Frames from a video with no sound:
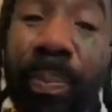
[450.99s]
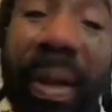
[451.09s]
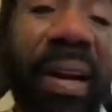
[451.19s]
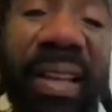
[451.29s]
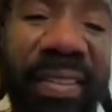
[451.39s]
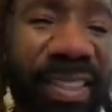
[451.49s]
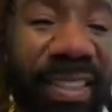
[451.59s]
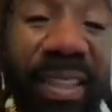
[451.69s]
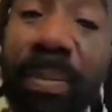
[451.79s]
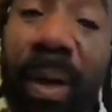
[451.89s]
You barely
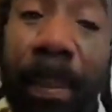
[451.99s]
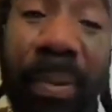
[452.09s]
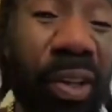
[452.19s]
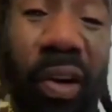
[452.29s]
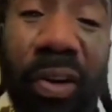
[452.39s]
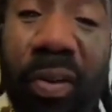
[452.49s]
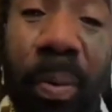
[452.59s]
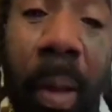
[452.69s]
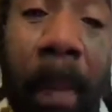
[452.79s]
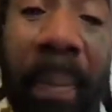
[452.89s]
even see my
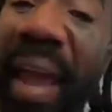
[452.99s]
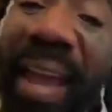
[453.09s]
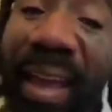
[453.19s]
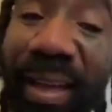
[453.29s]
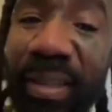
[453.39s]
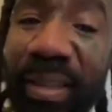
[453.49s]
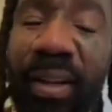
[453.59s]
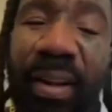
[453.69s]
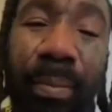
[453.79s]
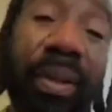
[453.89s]
daughter on my page,